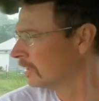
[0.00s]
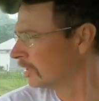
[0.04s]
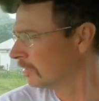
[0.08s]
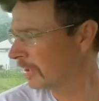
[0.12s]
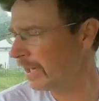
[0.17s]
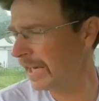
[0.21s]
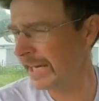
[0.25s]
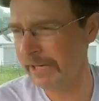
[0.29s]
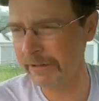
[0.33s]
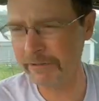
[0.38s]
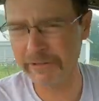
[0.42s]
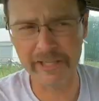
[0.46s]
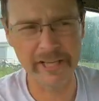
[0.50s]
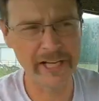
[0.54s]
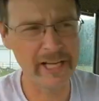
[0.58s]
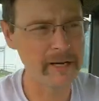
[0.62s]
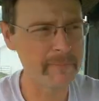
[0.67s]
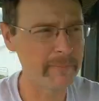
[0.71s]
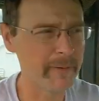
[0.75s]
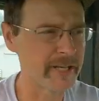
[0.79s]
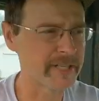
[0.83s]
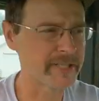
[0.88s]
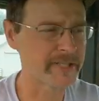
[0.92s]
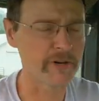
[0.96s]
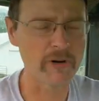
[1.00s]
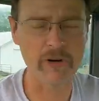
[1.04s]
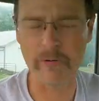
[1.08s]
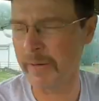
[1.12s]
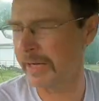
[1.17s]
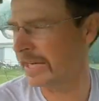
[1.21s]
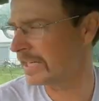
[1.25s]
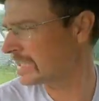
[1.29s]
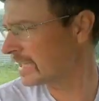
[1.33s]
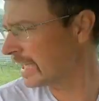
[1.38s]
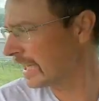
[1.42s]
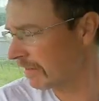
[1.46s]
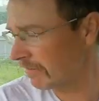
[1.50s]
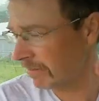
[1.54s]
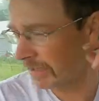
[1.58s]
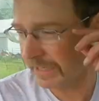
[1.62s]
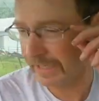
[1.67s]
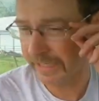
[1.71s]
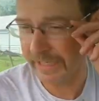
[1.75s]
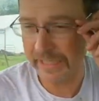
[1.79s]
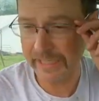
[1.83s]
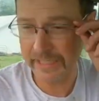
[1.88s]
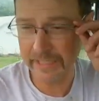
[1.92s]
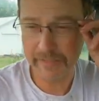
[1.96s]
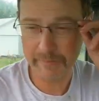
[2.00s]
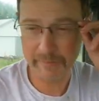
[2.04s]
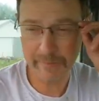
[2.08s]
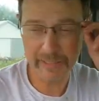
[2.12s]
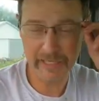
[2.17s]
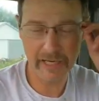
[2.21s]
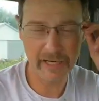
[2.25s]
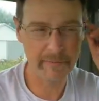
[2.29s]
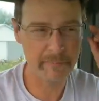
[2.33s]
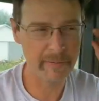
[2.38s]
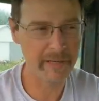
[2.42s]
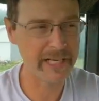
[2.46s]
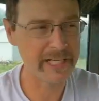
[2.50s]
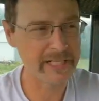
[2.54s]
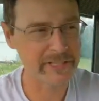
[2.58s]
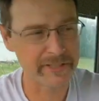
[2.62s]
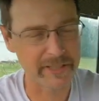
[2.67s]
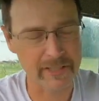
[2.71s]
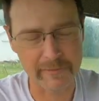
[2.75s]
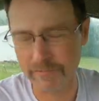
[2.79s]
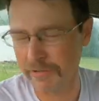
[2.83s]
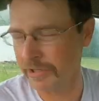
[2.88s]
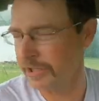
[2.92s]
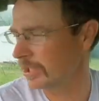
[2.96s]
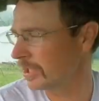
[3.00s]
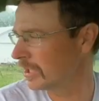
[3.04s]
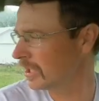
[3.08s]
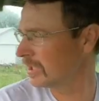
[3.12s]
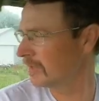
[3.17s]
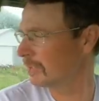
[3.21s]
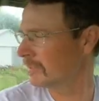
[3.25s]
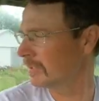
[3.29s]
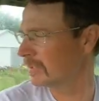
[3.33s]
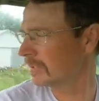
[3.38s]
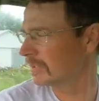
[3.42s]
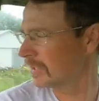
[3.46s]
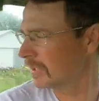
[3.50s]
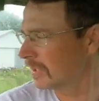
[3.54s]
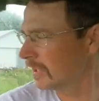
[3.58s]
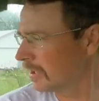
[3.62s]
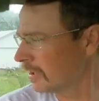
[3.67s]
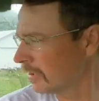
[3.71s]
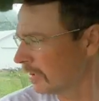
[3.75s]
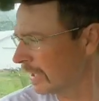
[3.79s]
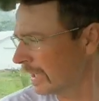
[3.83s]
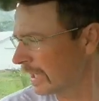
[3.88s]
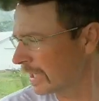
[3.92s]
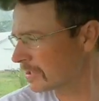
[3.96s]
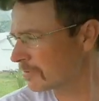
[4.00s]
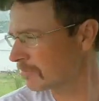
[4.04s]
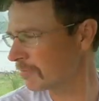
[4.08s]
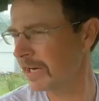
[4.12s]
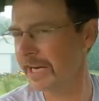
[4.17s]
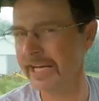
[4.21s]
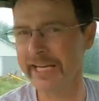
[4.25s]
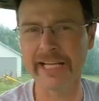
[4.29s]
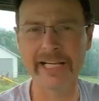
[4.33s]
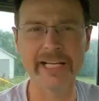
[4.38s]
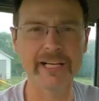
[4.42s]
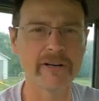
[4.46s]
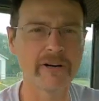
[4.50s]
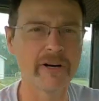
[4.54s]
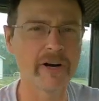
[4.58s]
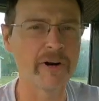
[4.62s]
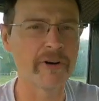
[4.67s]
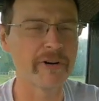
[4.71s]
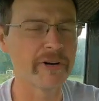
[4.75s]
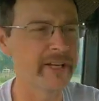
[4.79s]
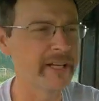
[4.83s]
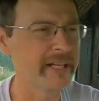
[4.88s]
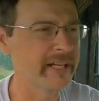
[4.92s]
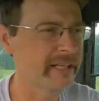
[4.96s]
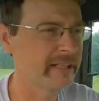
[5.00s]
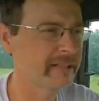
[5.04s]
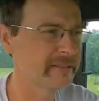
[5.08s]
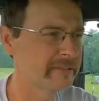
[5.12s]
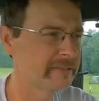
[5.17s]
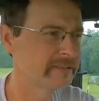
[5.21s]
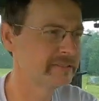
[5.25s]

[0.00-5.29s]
Rain really help our soybeans out right now. I mean, our beans look pretty good, but a little extra rain ain't going to hurt any.